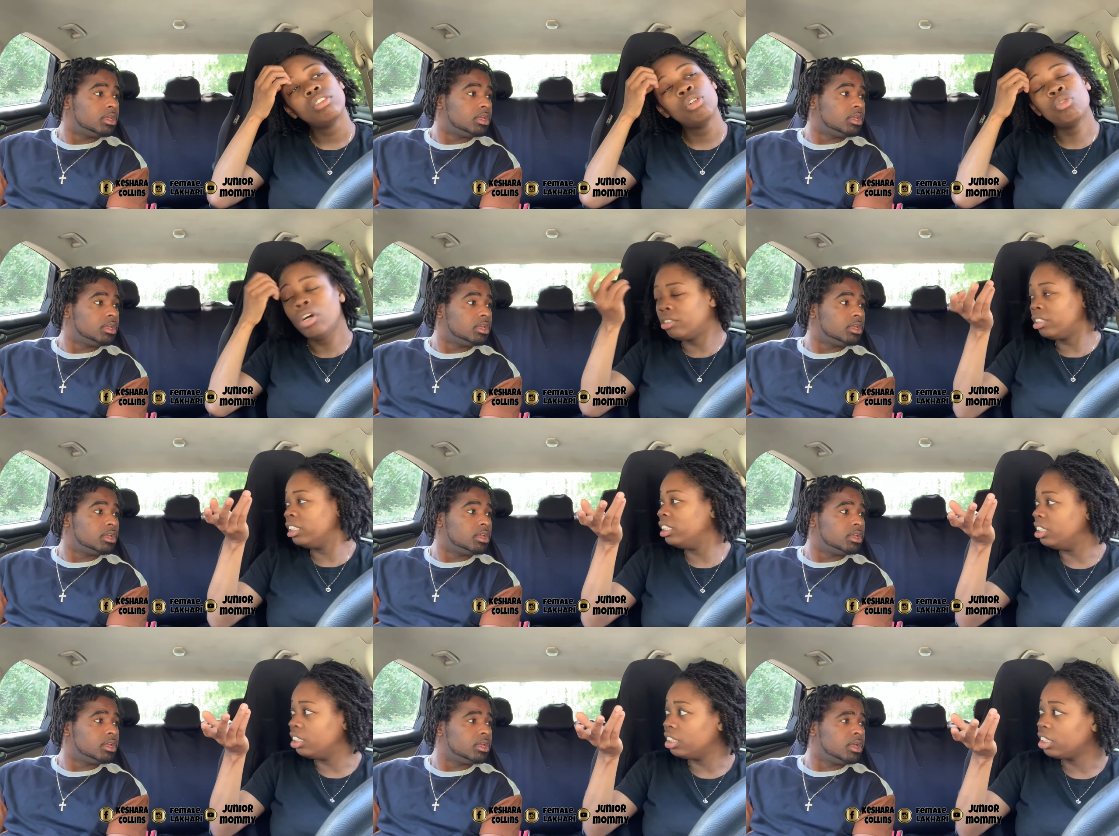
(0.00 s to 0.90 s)
Speaker 1: Who else
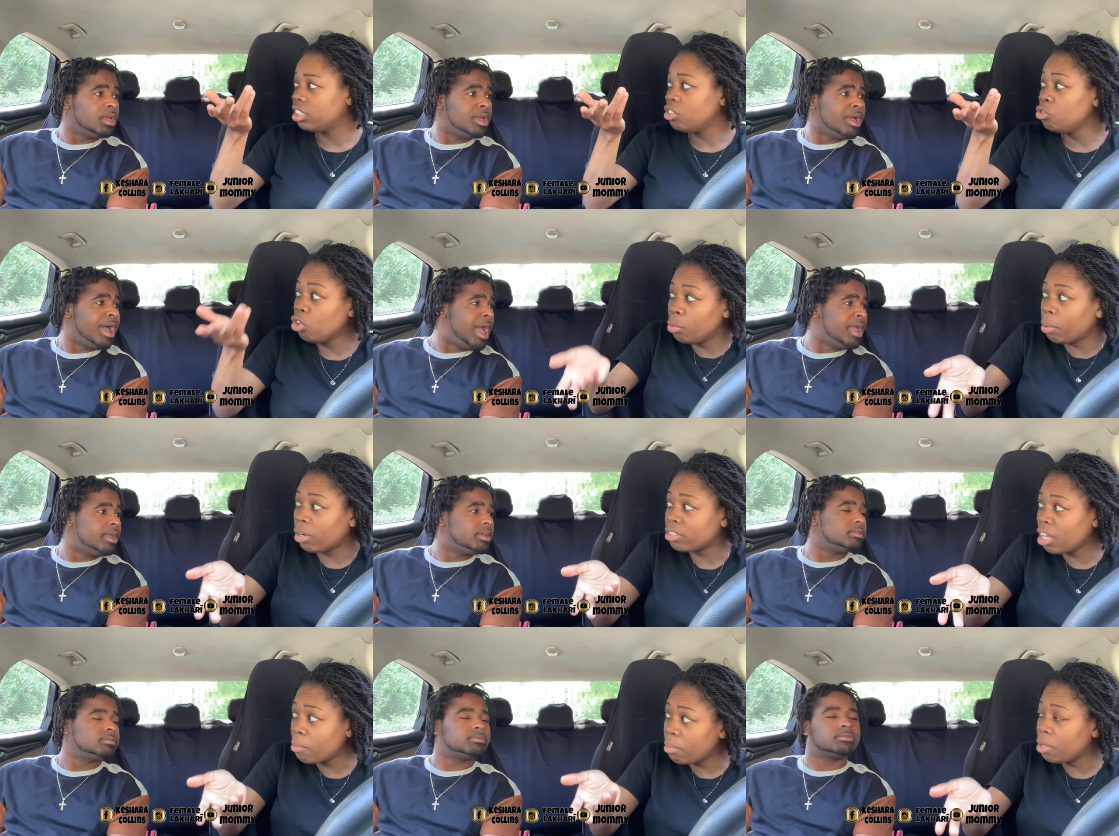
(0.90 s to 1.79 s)
did? You know the
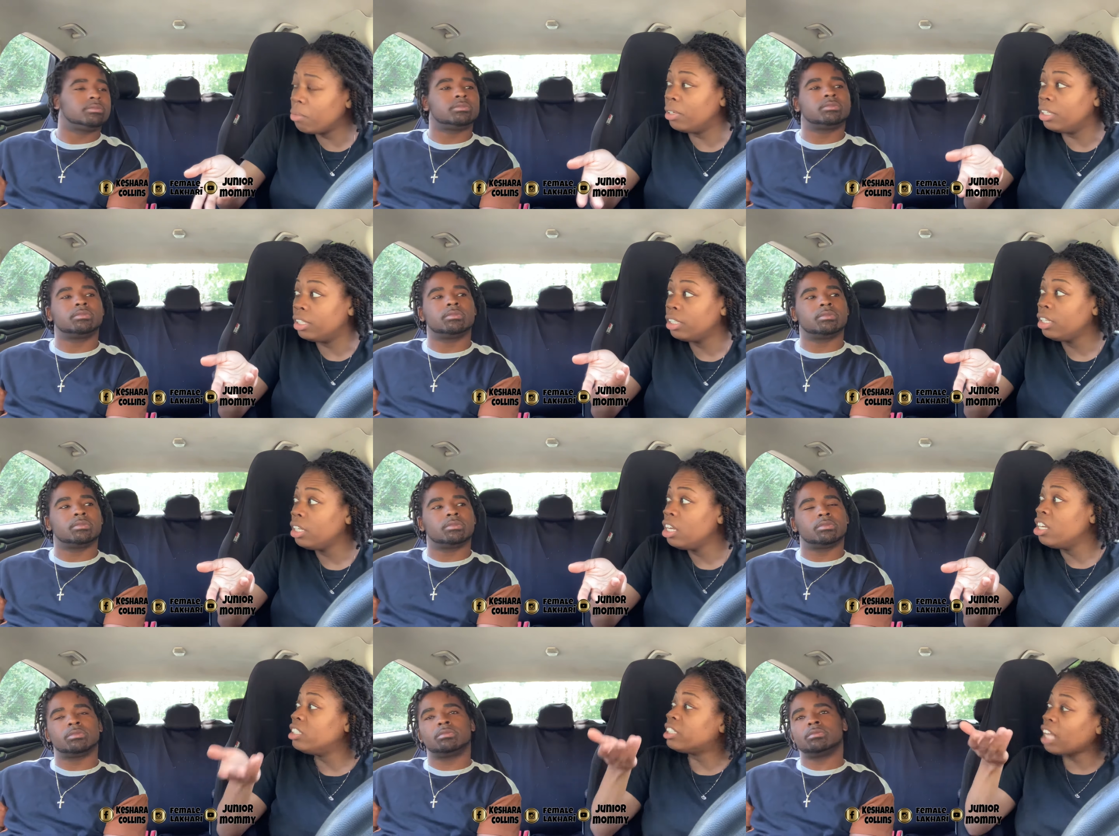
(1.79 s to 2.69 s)
person I've been with.
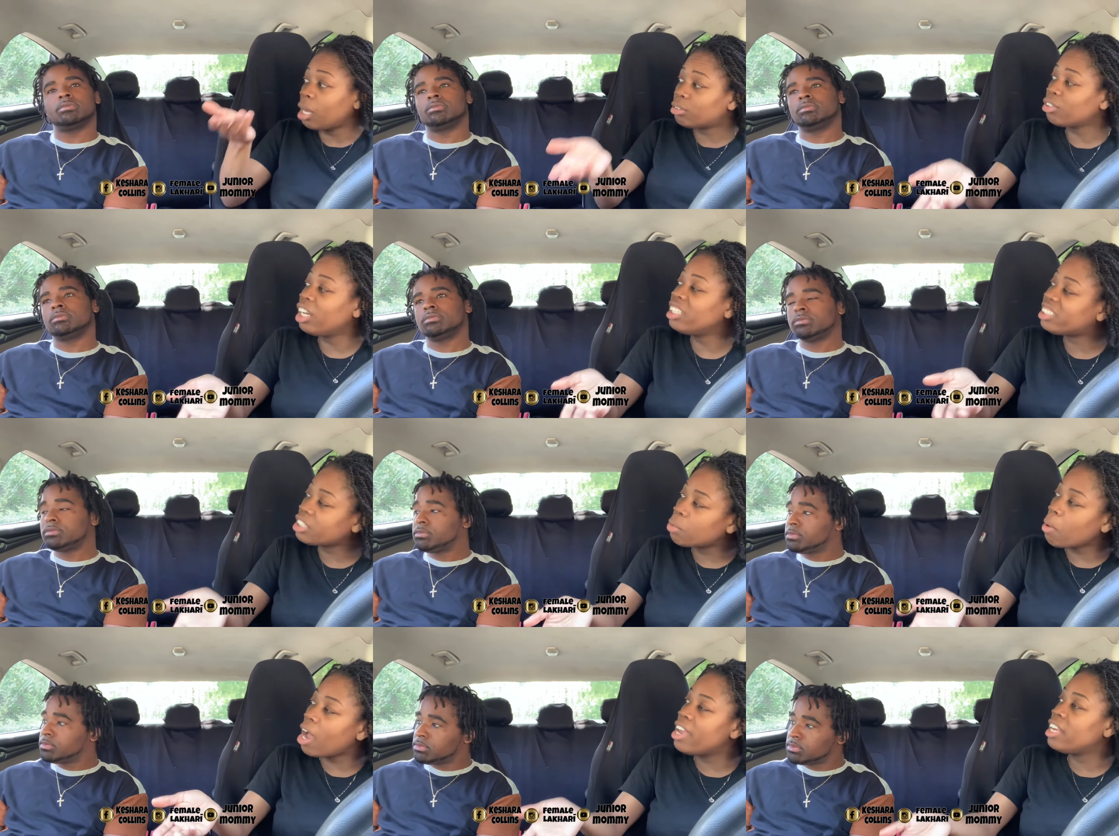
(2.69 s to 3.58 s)
Stop trying to sit
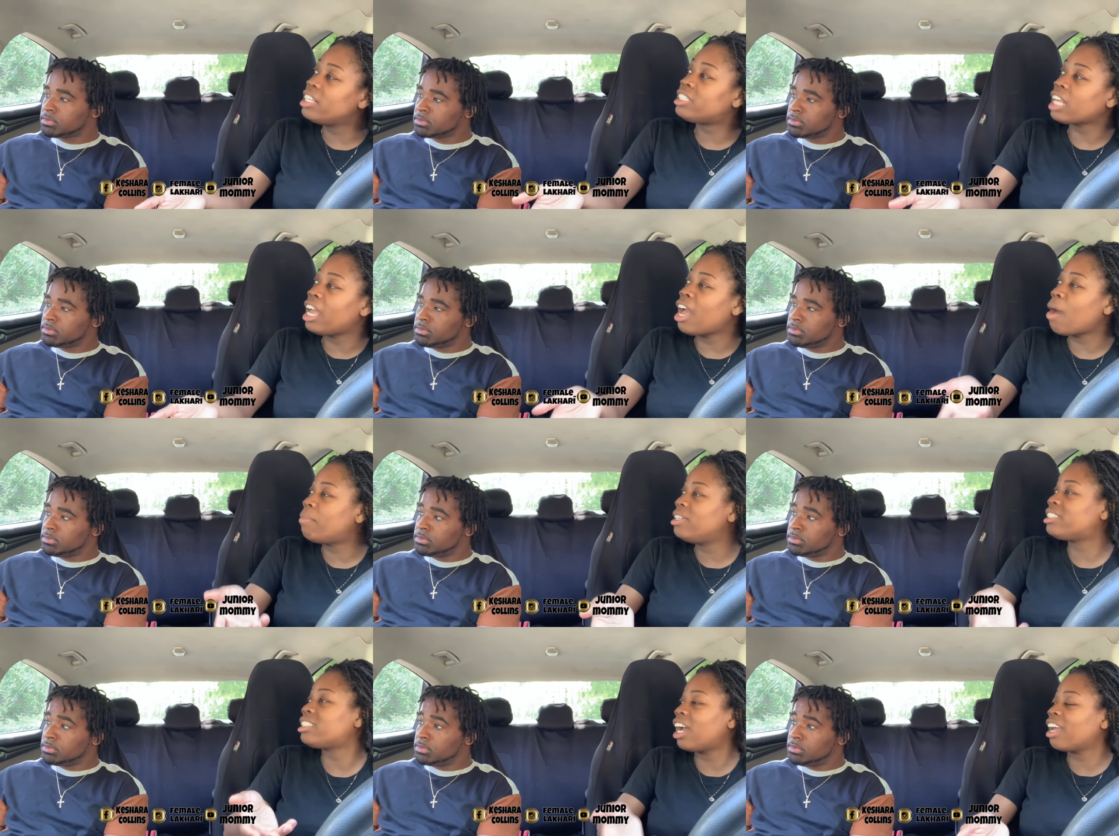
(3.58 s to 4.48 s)
right here and say I've
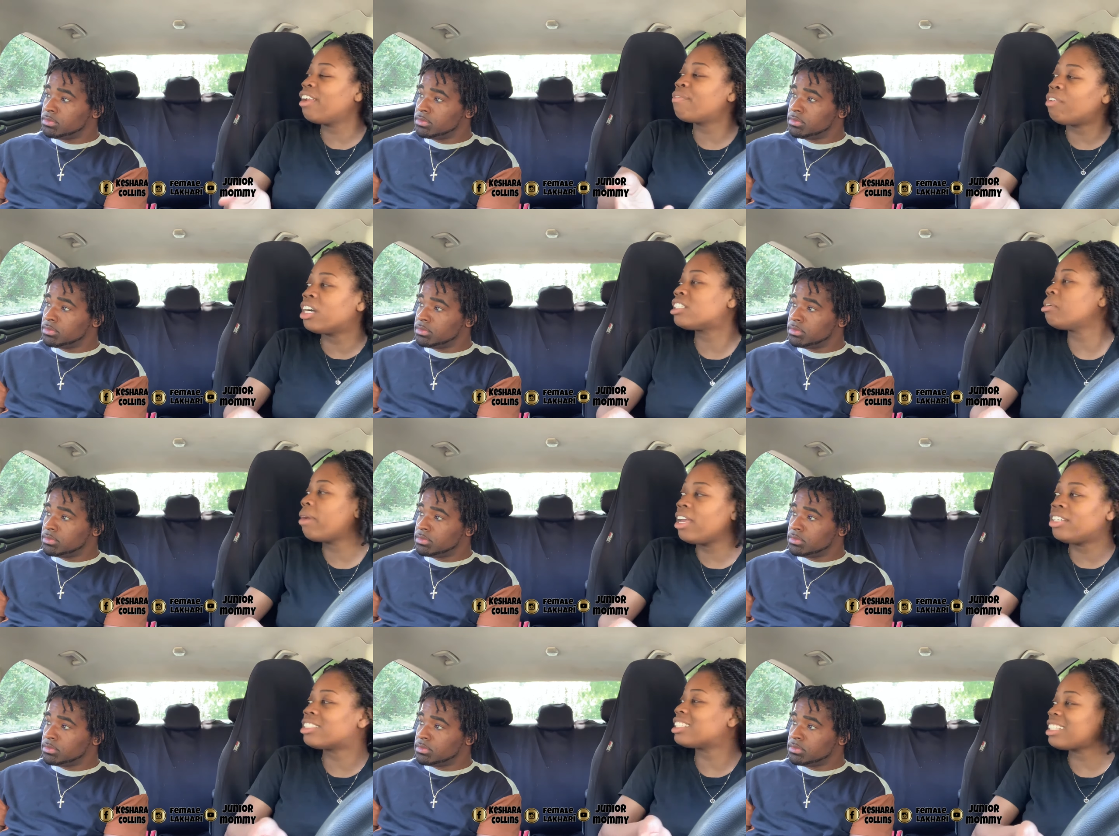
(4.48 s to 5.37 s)
been sucking and fuck
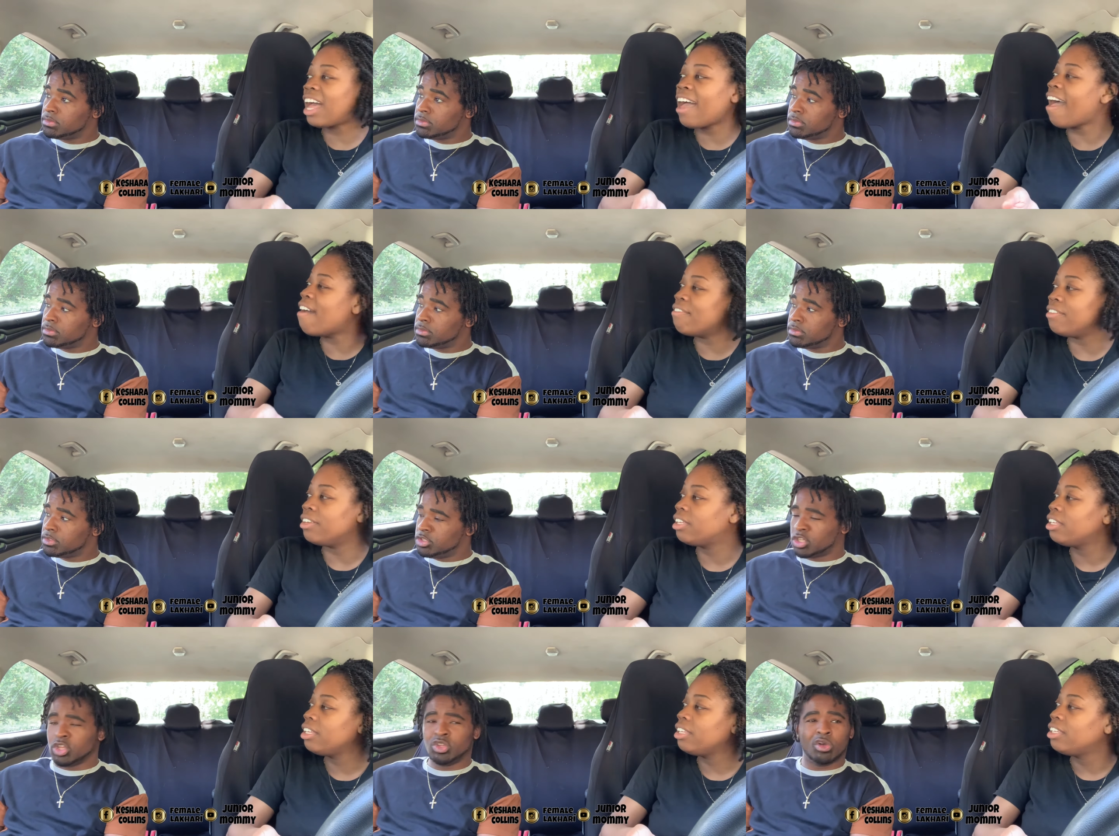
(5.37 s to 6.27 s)
somebody else because I
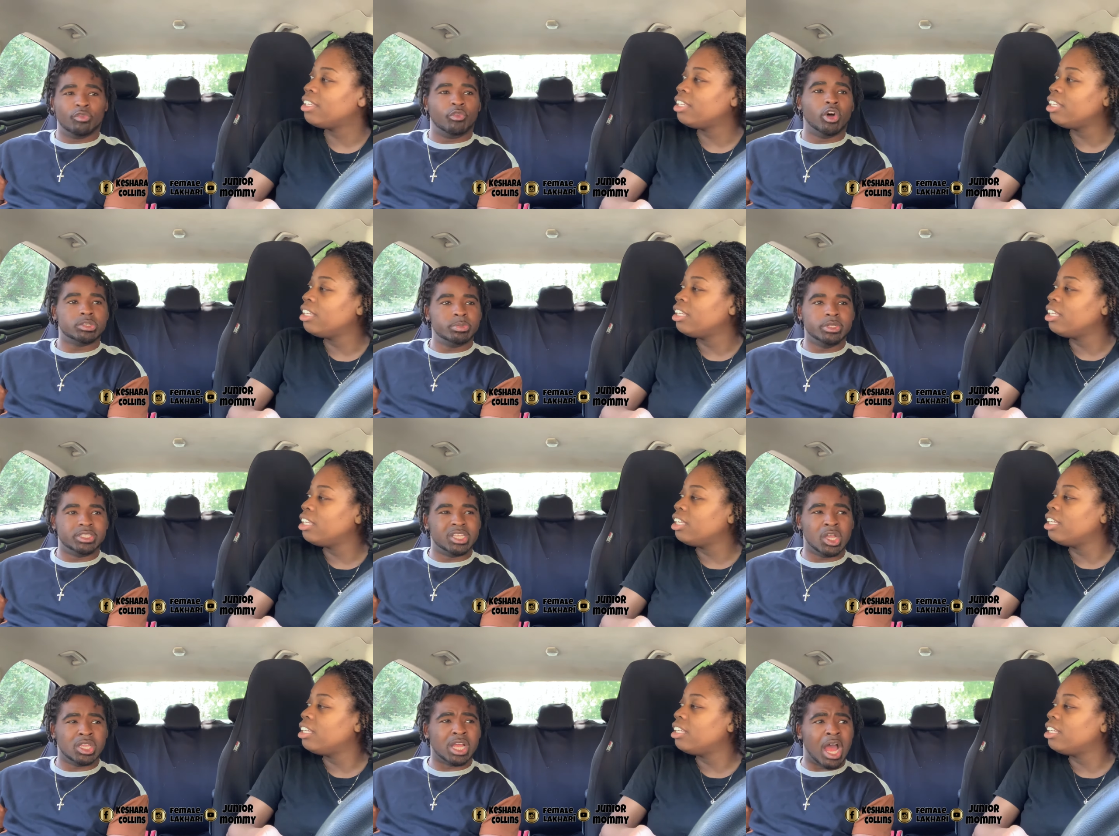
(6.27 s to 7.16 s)
haven't.
Speaker 2: So you gonna force me to
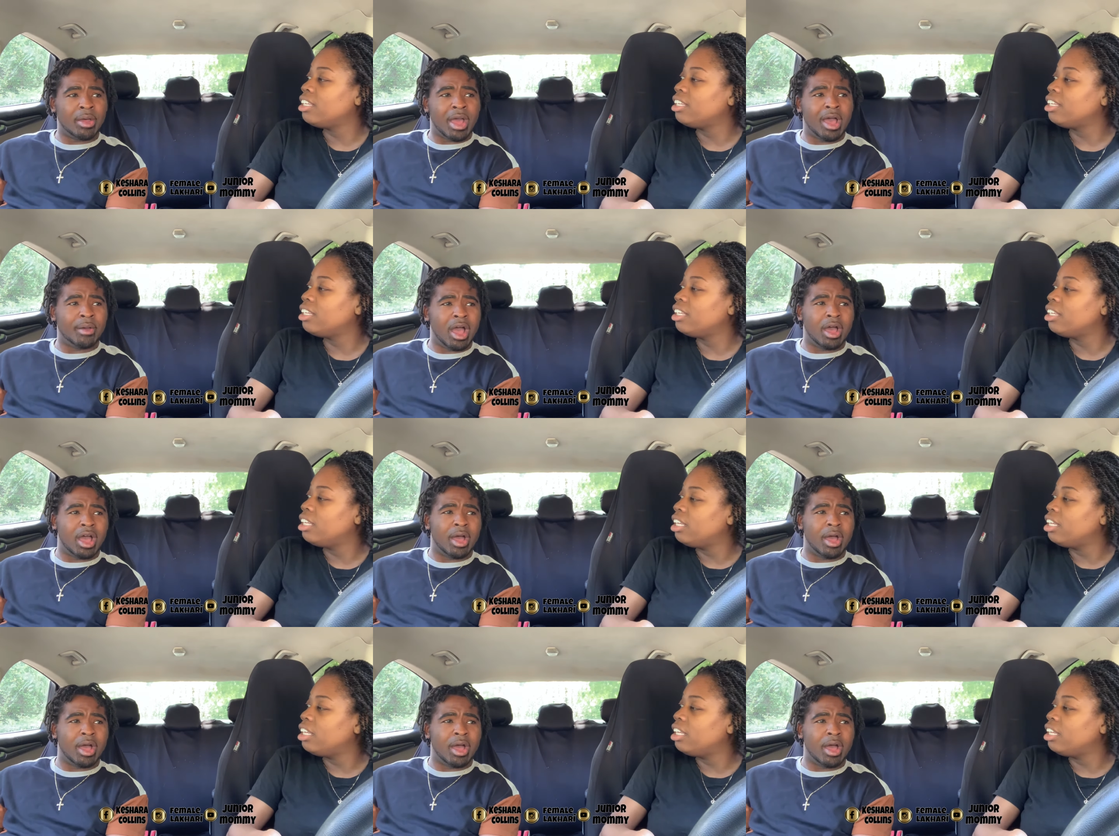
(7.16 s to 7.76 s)
tell you I,